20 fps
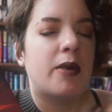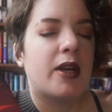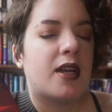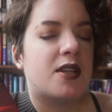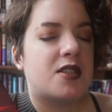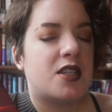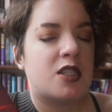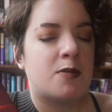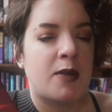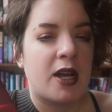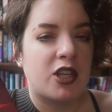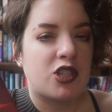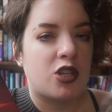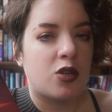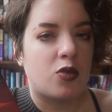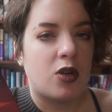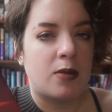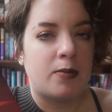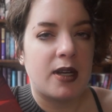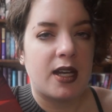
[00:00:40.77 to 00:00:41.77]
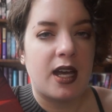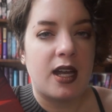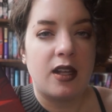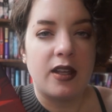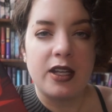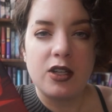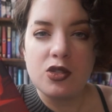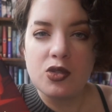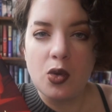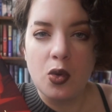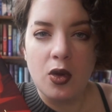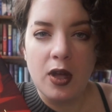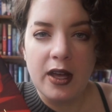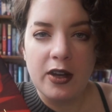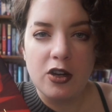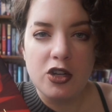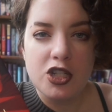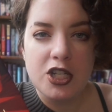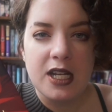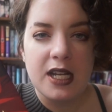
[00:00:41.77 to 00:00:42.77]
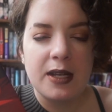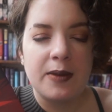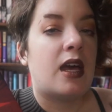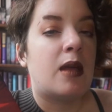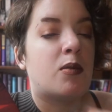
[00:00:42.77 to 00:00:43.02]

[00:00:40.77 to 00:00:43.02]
because these mechs are run by kind of like soul energy.